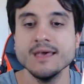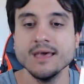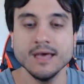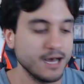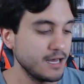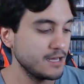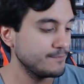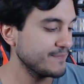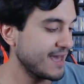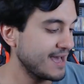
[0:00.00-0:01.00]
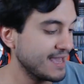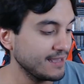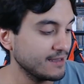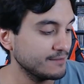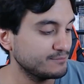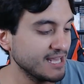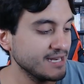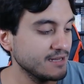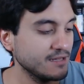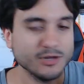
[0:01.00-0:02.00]
I played
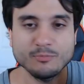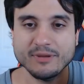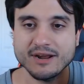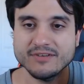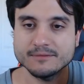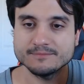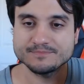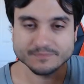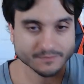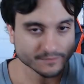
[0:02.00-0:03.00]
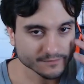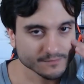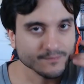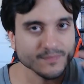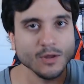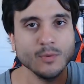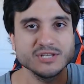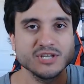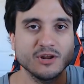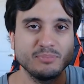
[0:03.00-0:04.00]
a little bit of it when I
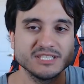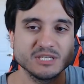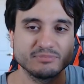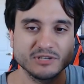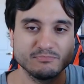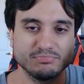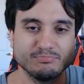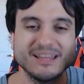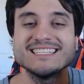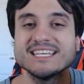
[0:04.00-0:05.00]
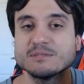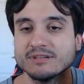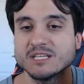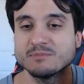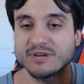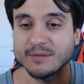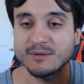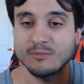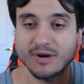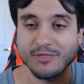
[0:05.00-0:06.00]
saw it on PlayStation Plus
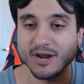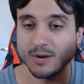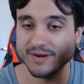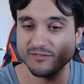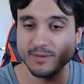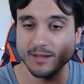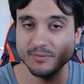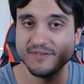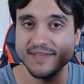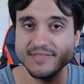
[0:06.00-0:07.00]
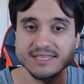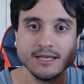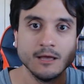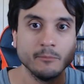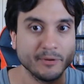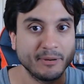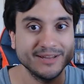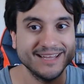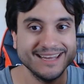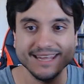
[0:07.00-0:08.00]
Premium, when I thought I would never be able to find this, but
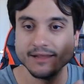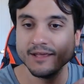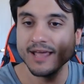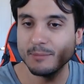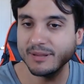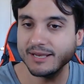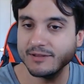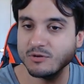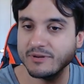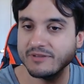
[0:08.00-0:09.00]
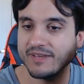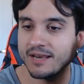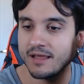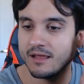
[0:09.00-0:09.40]
apparently I did. I played a little bit of it.